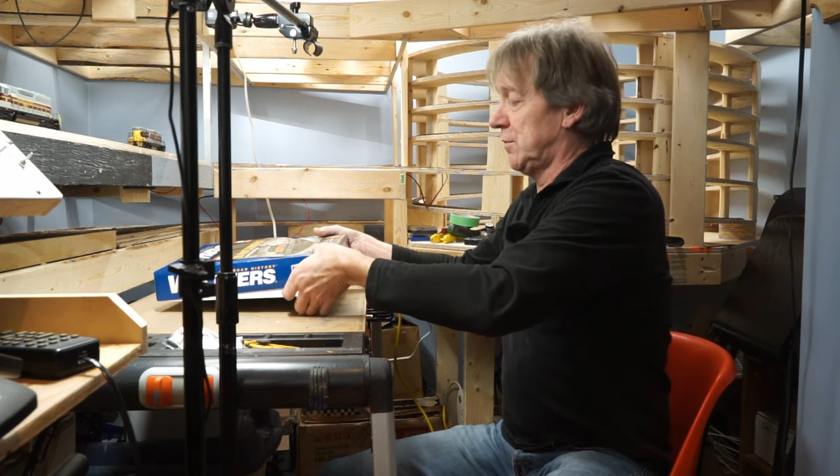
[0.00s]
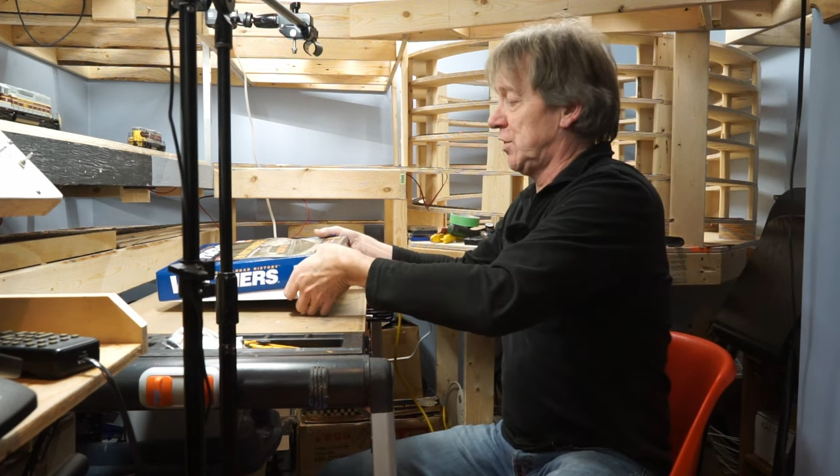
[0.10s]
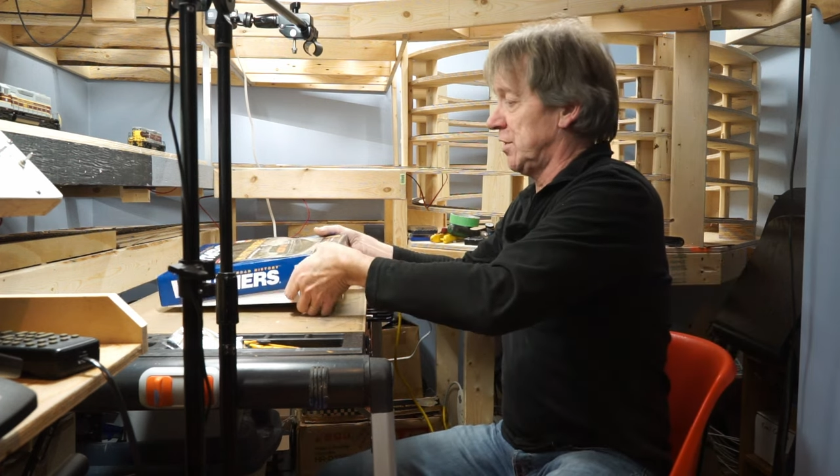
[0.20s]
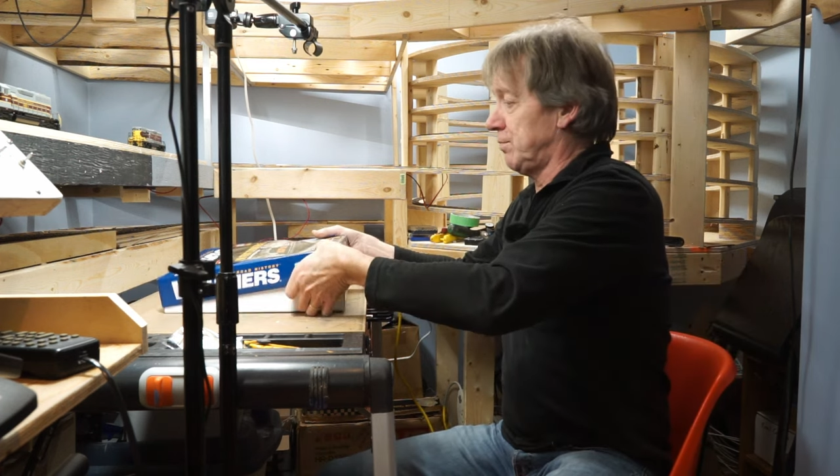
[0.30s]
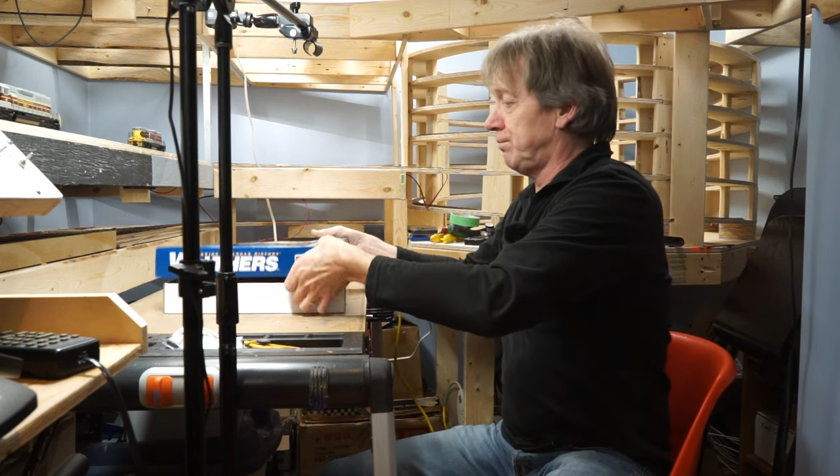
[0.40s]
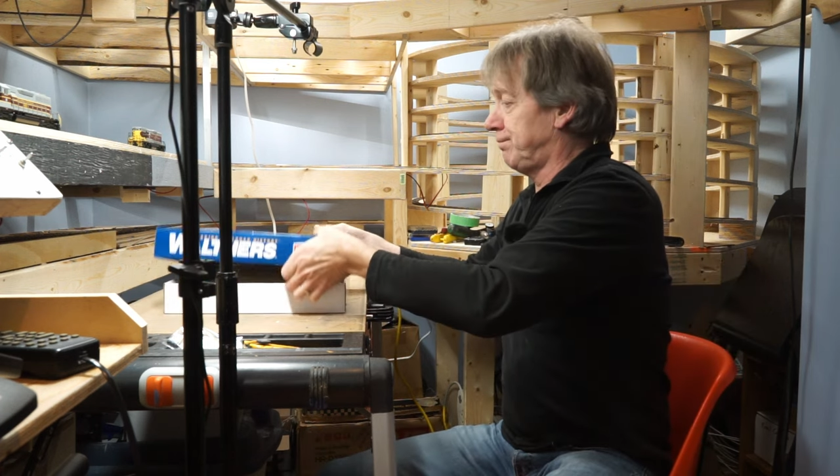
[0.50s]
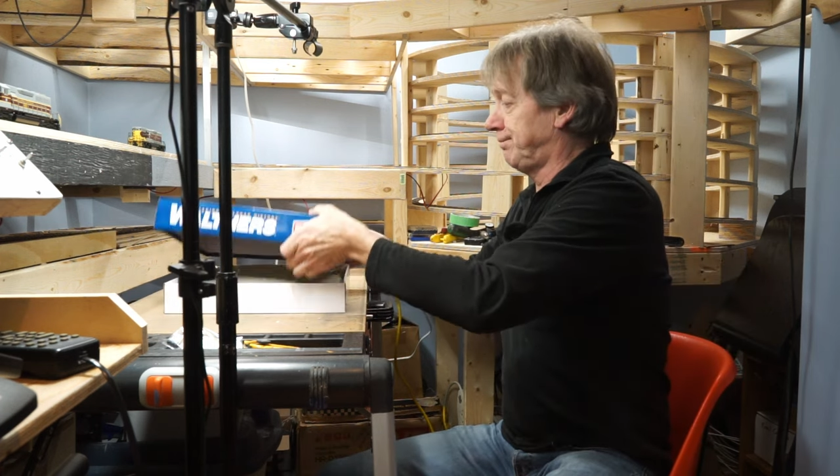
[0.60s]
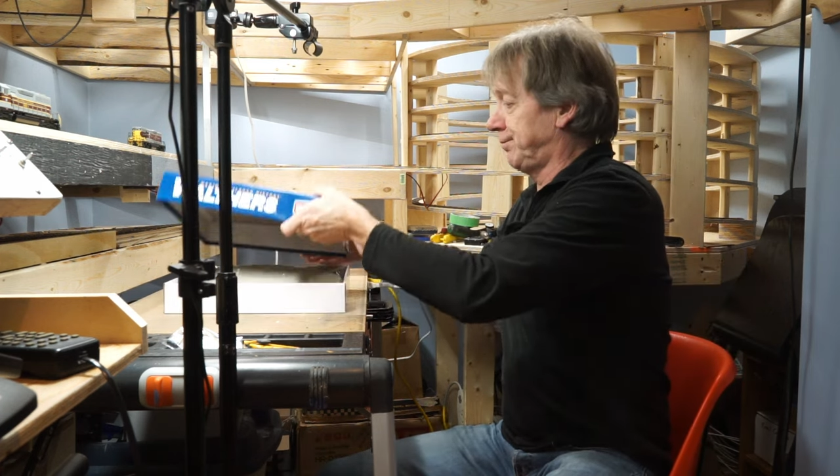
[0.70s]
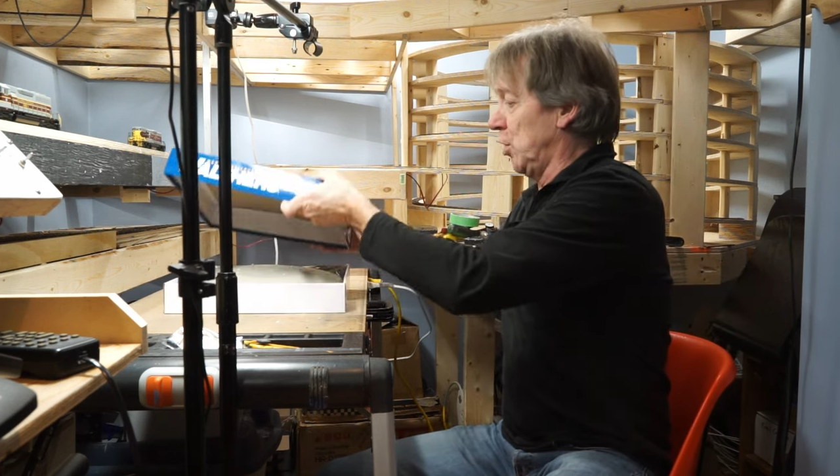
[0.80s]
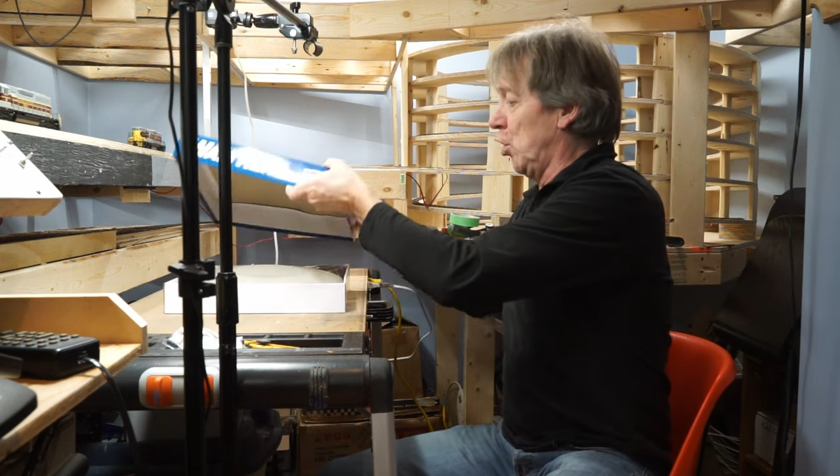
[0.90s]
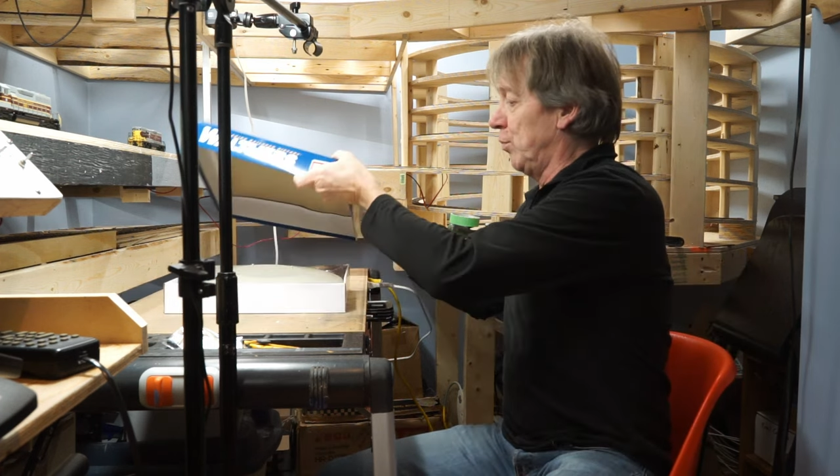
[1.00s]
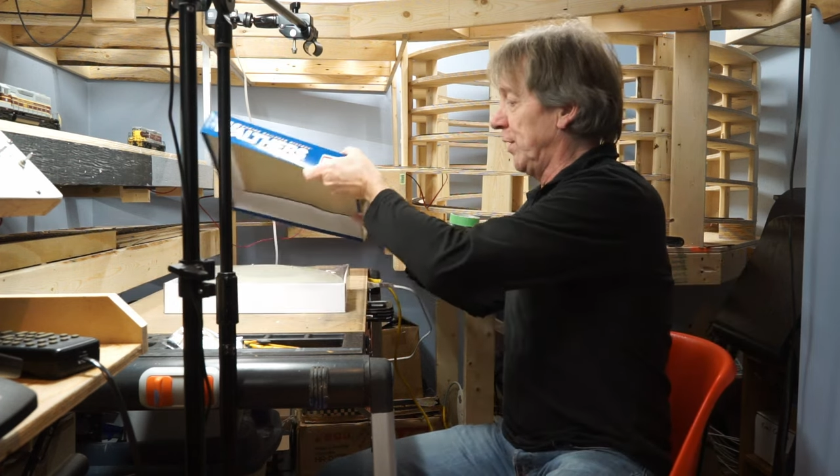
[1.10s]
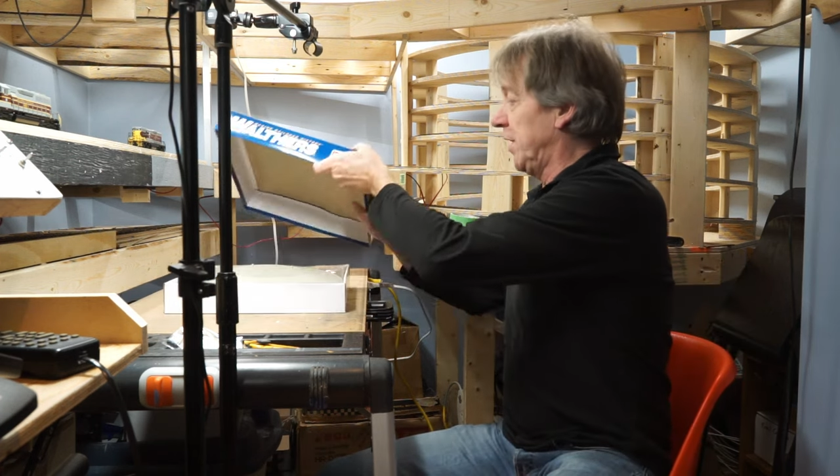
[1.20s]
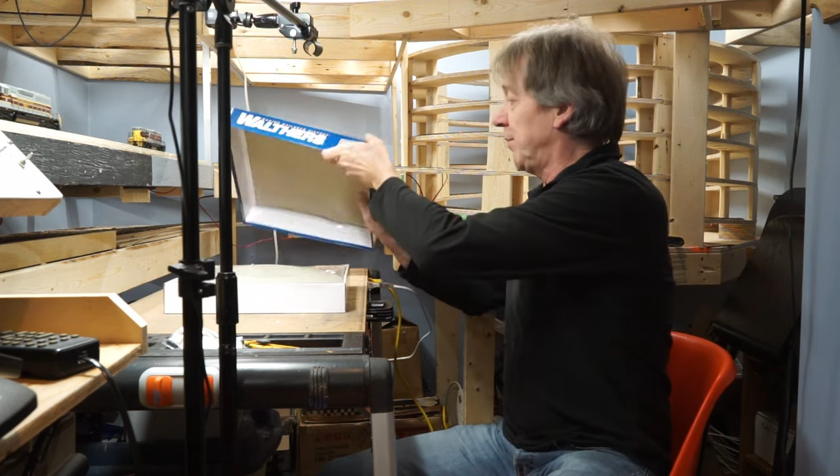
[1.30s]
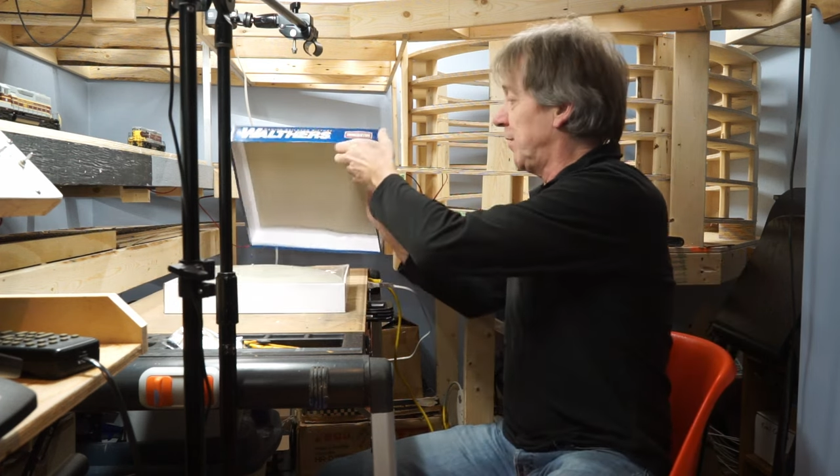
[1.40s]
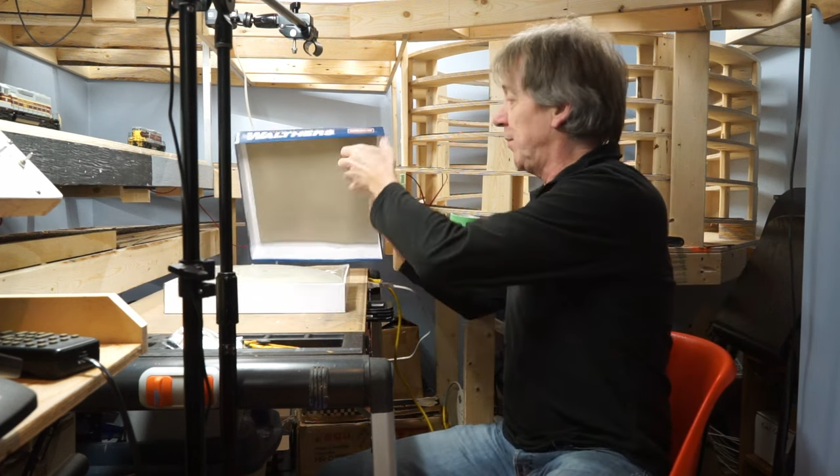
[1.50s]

just opened up the